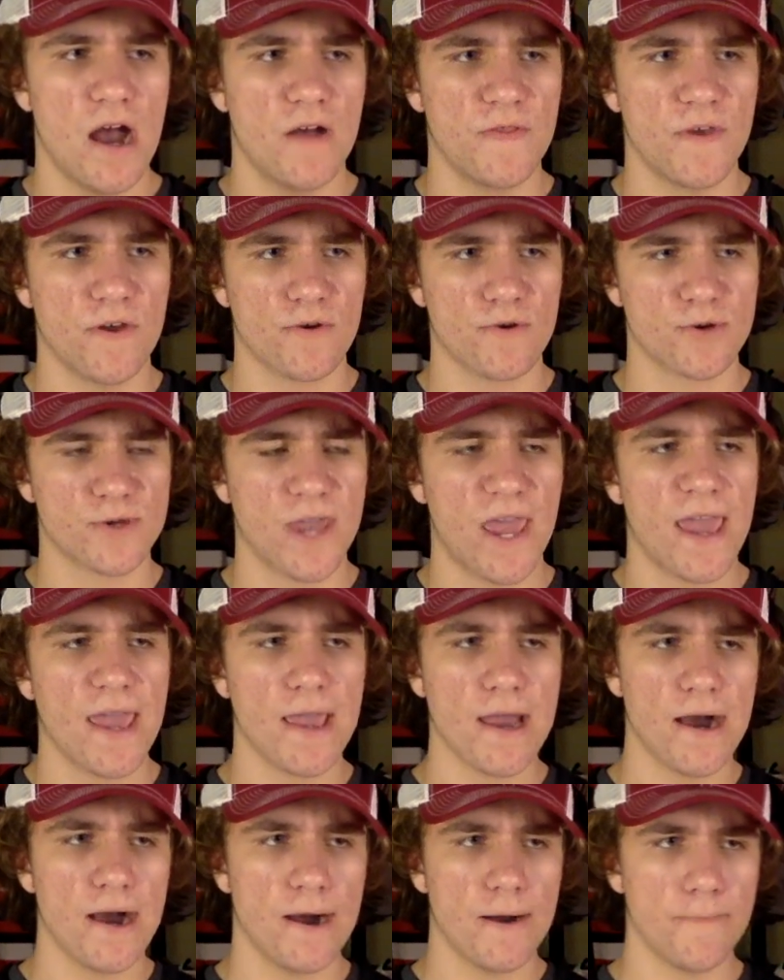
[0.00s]
There's a
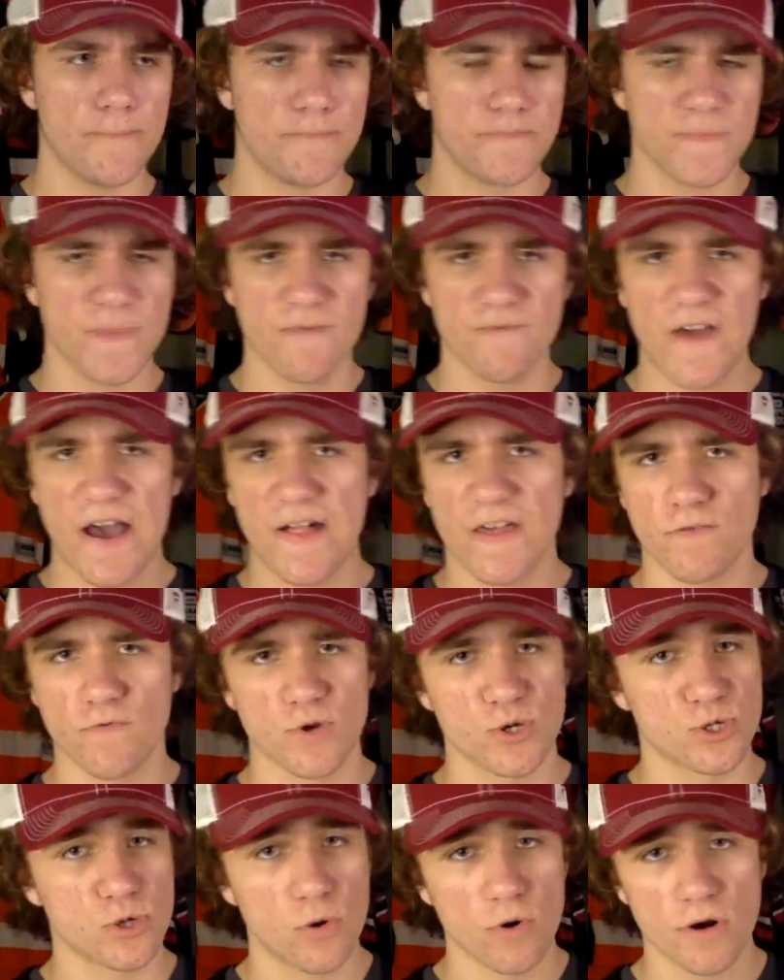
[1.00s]
Valley
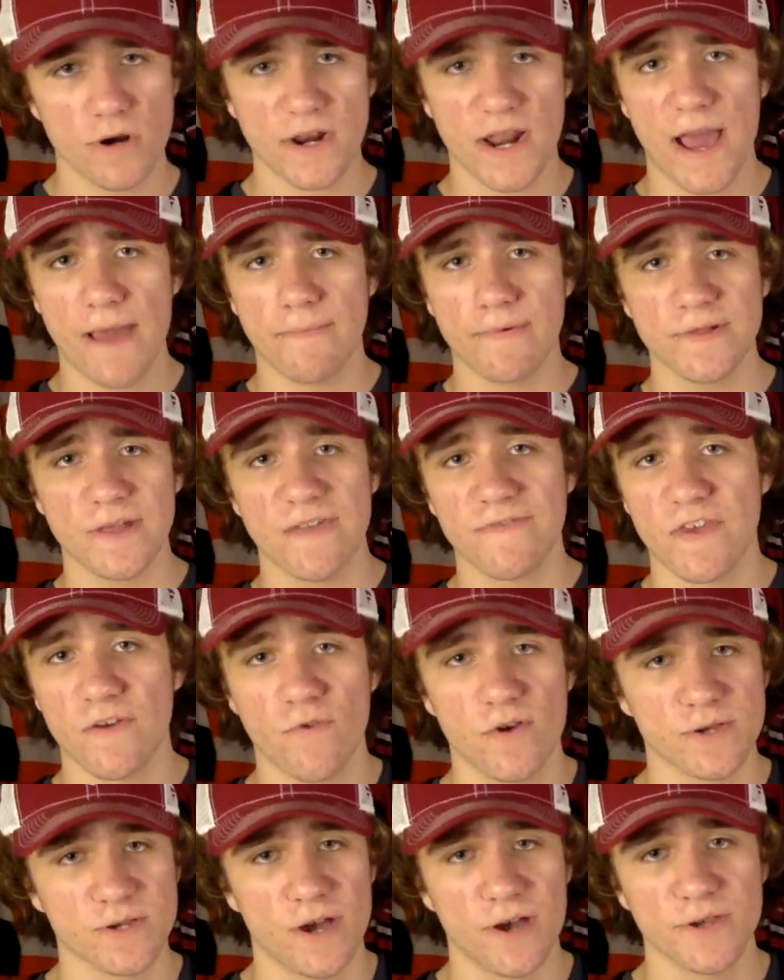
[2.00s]
Resort, I believe, that
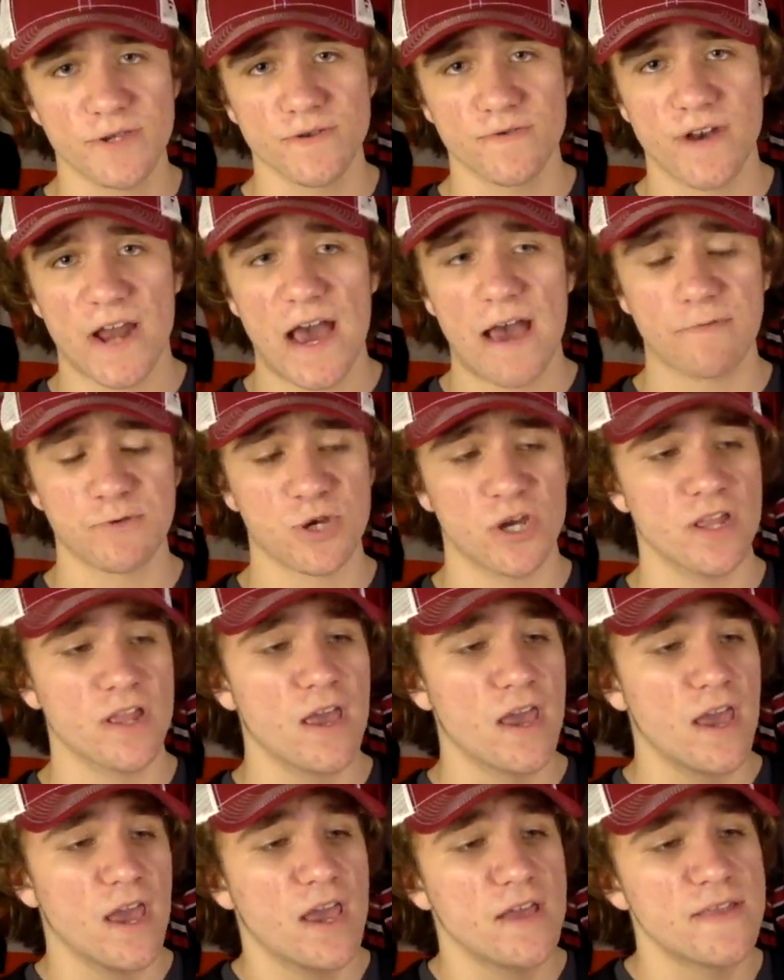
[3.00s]
was also an option.
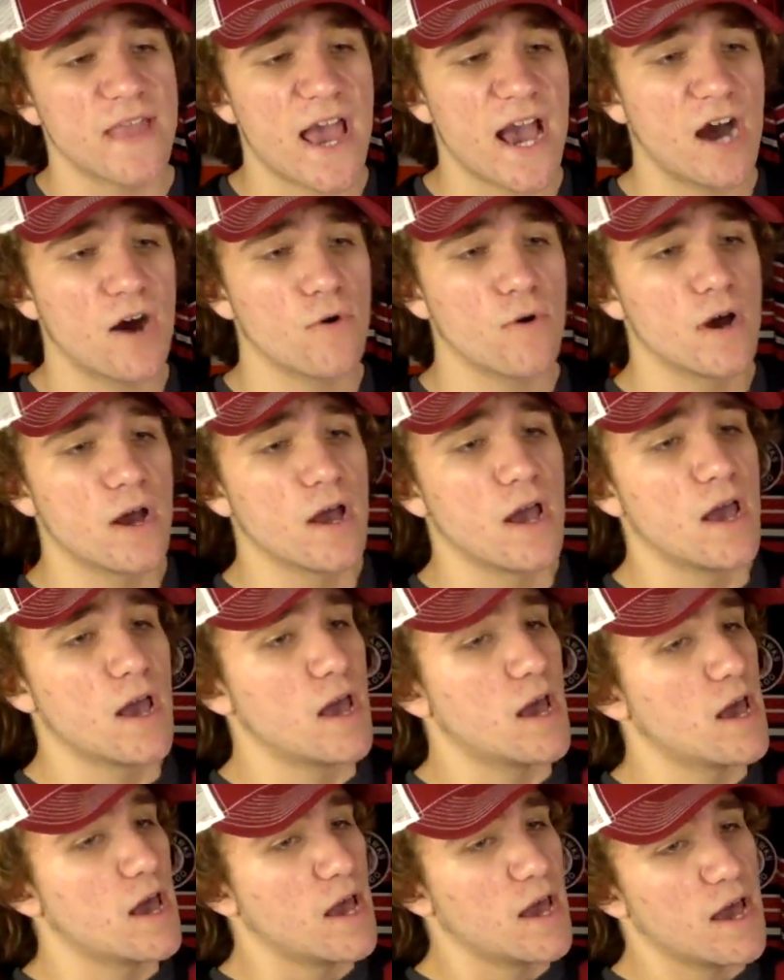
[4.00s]
Now,
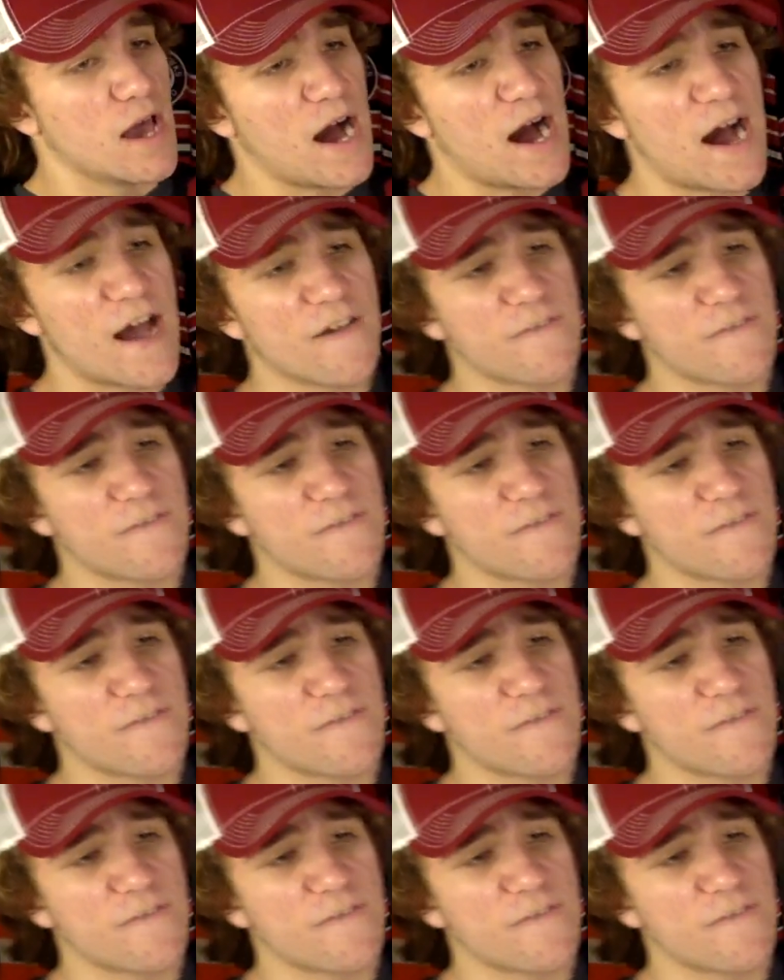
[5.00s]
I